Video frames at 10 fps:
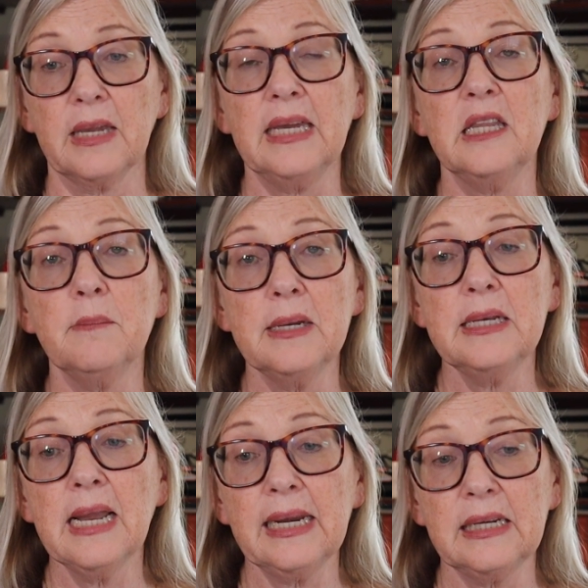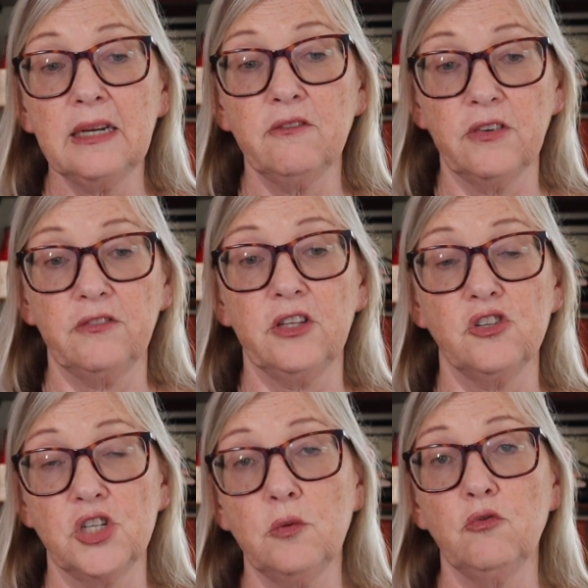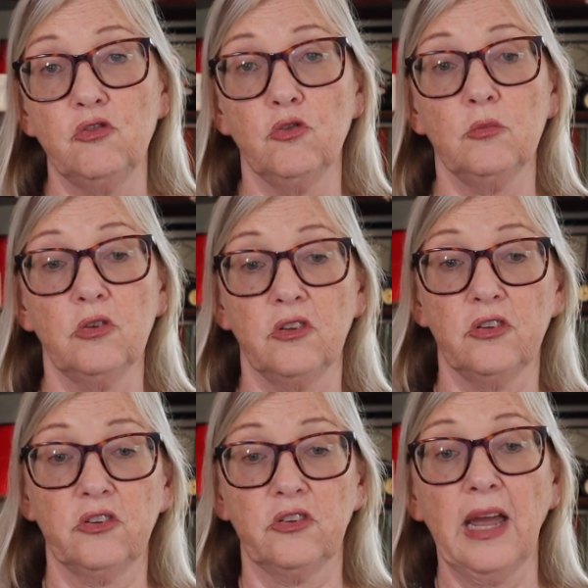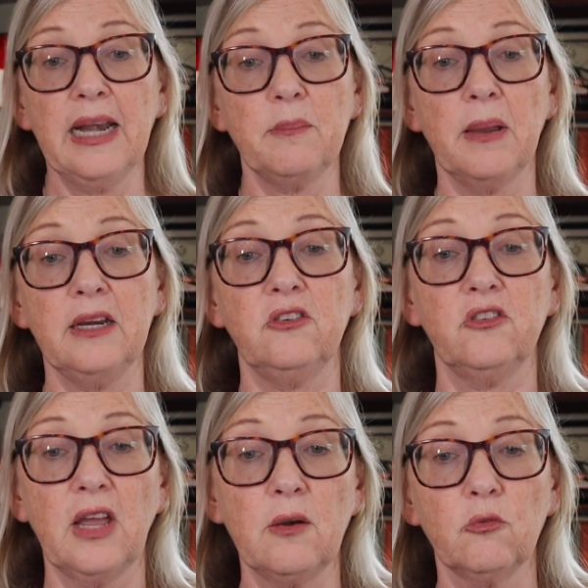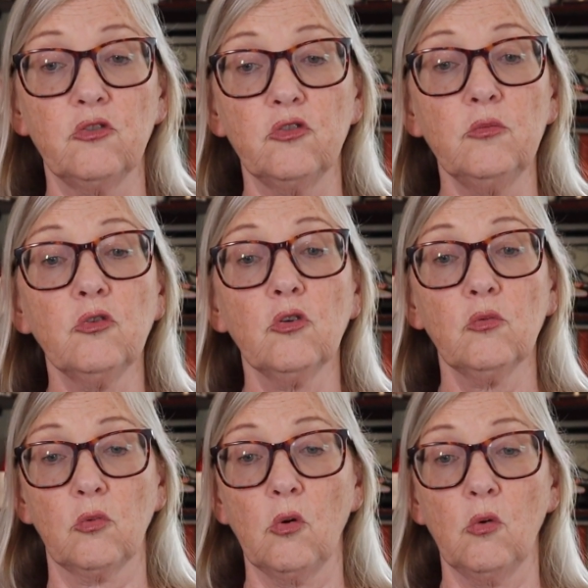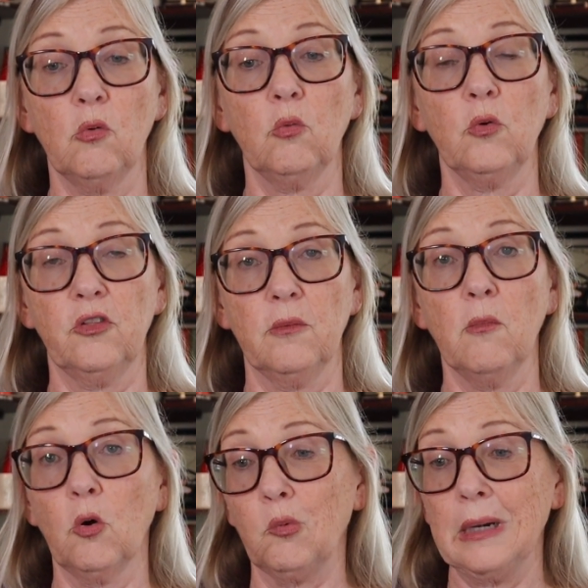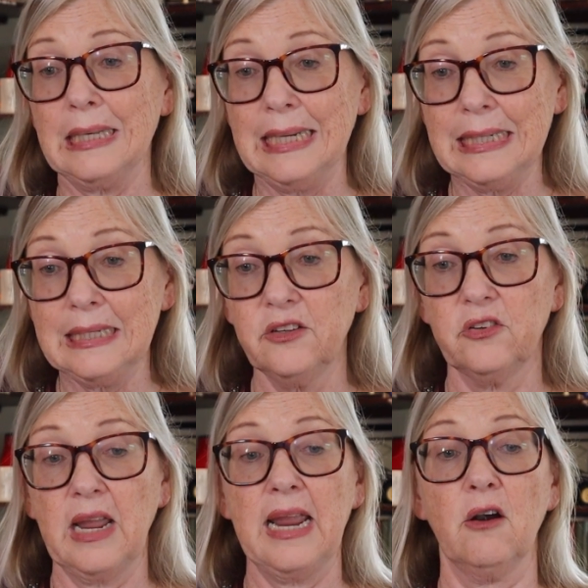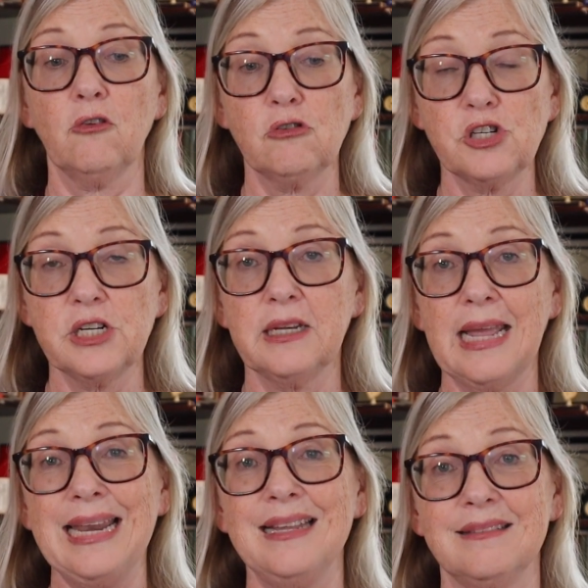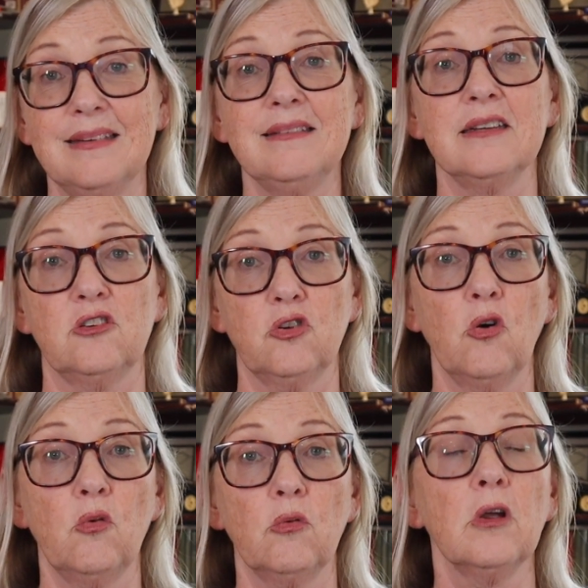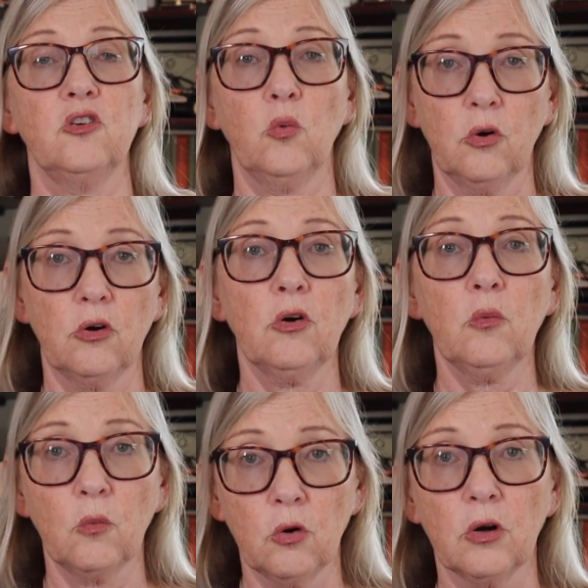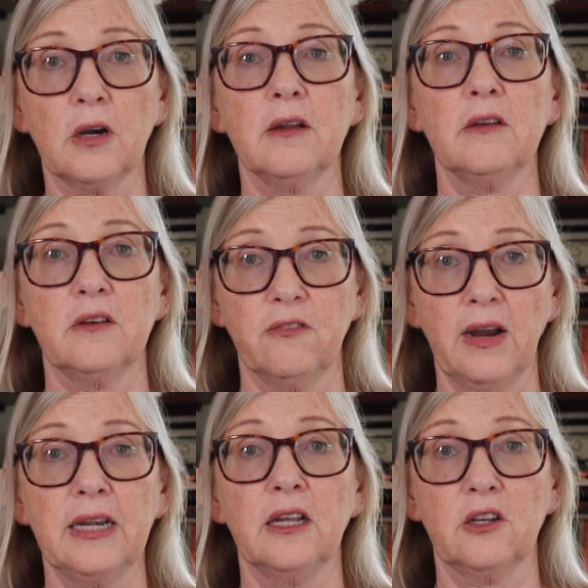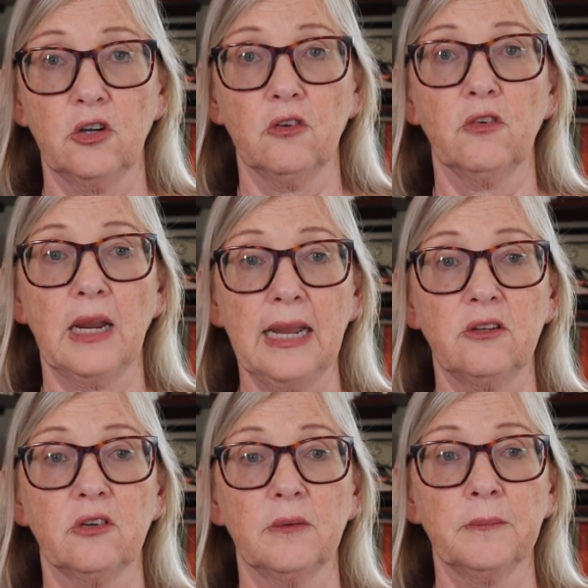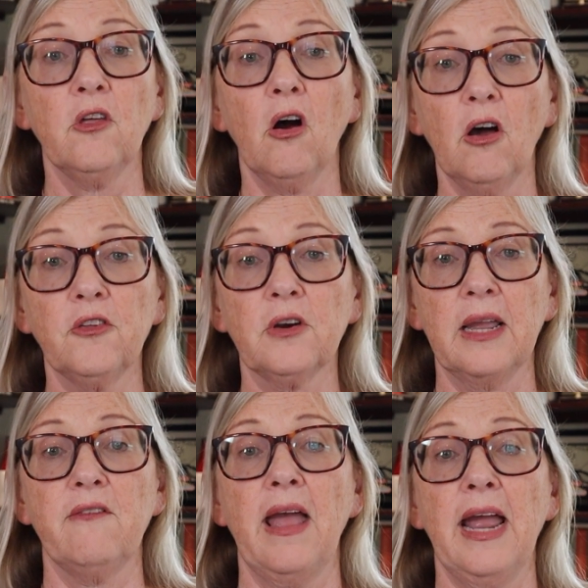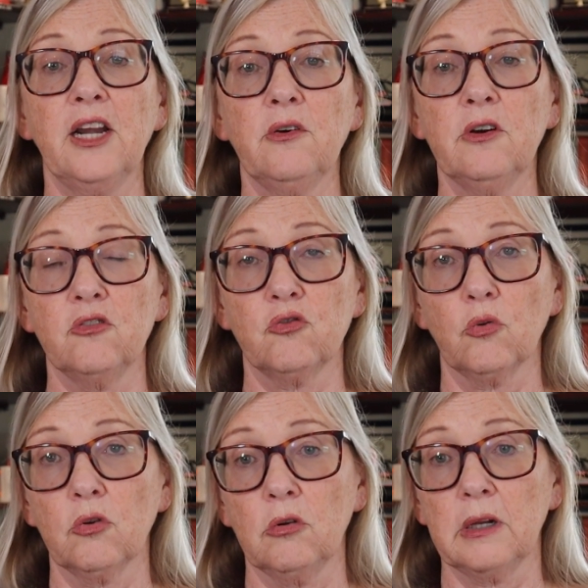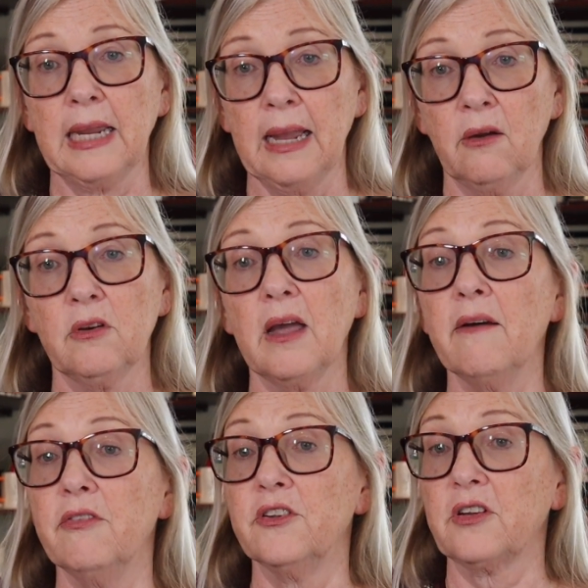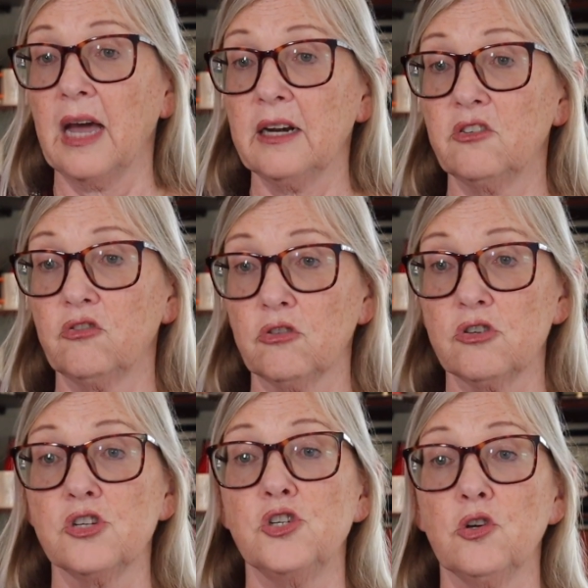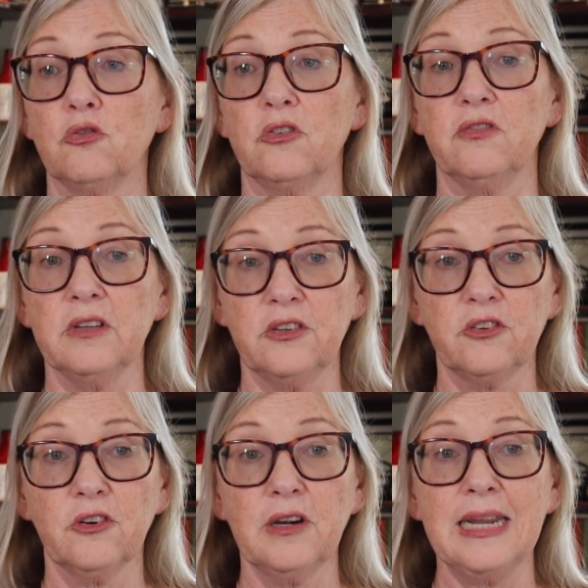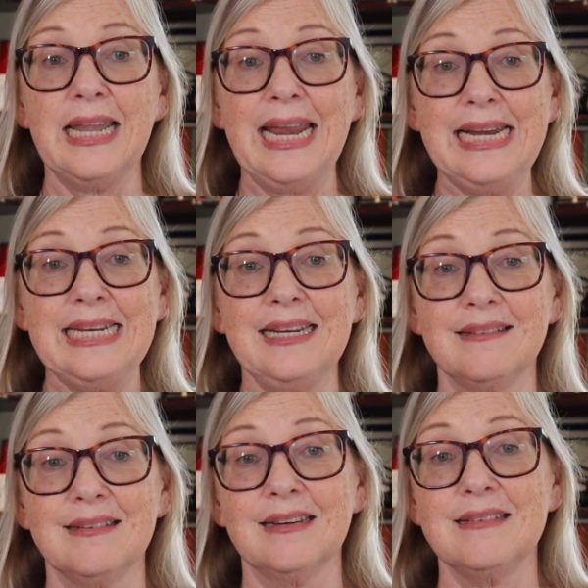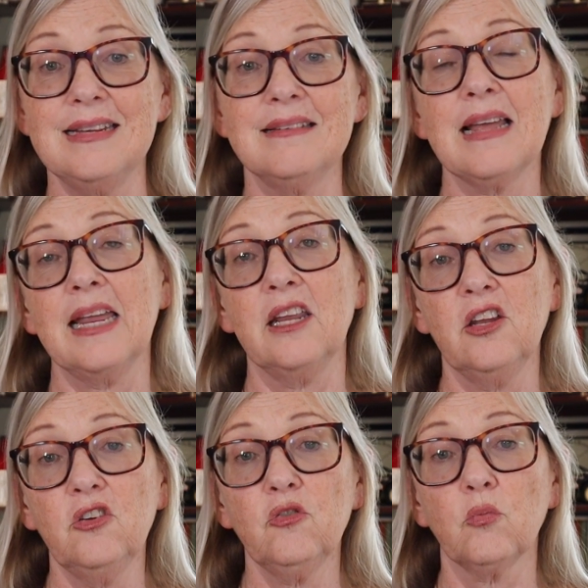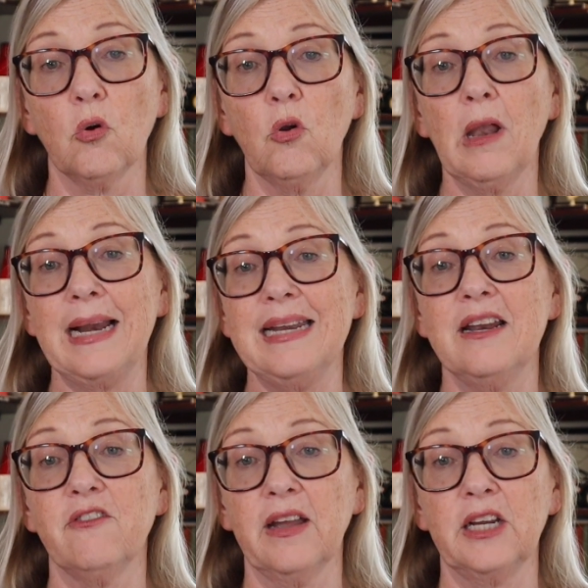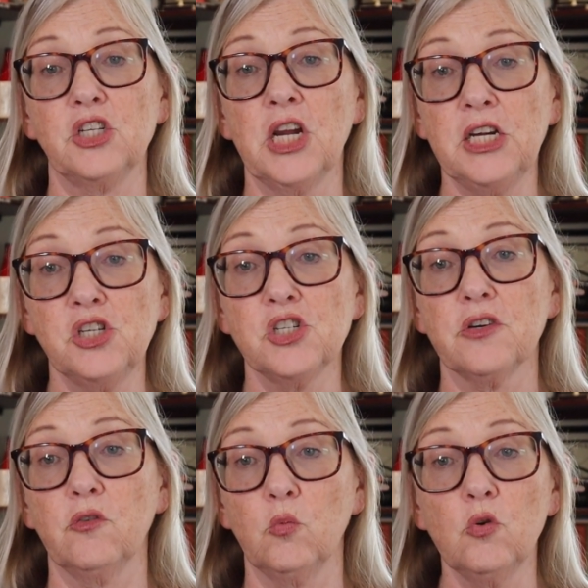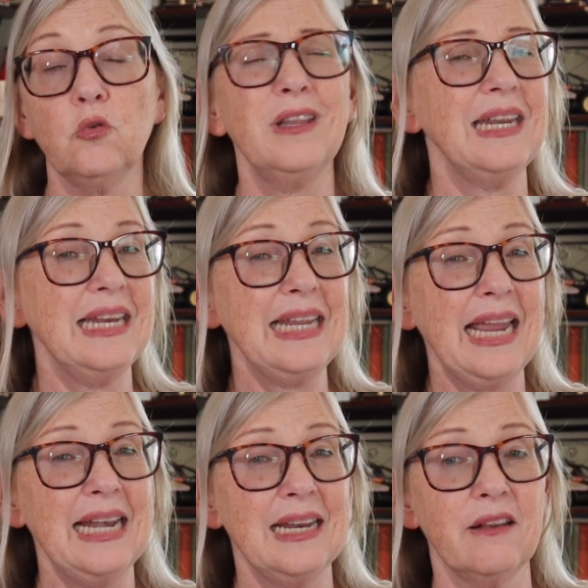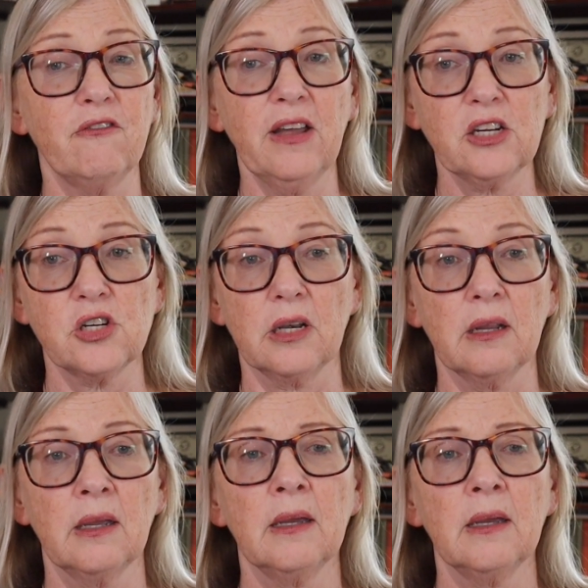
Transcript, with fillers: In the mid 1950s, she resumed to the society pages and resumed her role with a more relentless urgent and insistent tone toward her work to finding a cure for cancer. The author gave accurate historical account of the Scottish surgeon Joseph Lister in the 1860s and his role identifying changes of a wound that indicated infection.